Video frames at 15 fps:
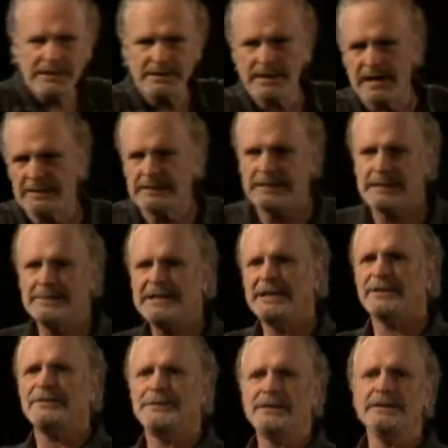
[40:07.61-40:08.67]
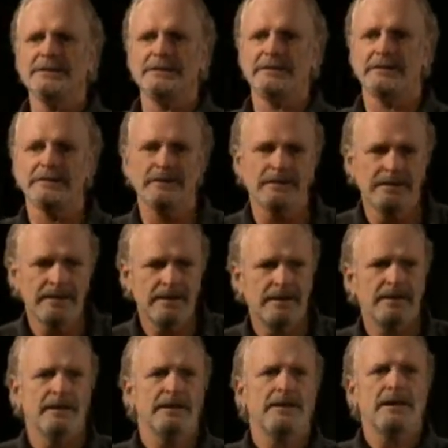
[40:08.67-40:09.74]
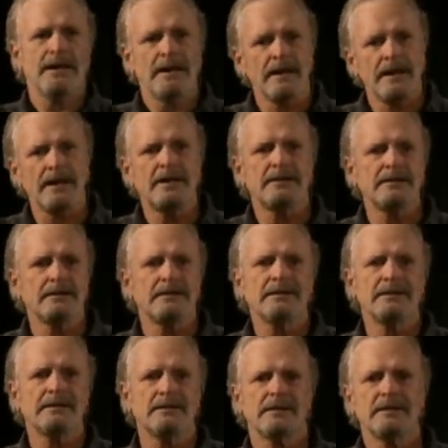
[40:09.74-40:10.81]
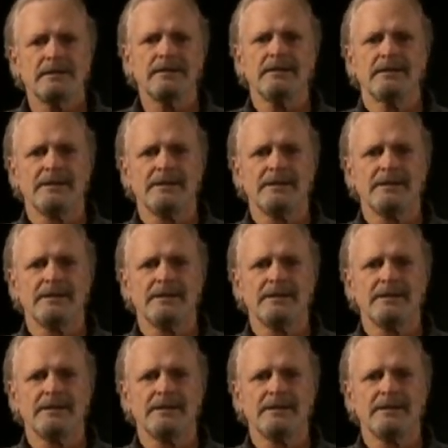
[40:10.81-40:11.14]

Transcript: We need God to come into the field here and, and, uh, and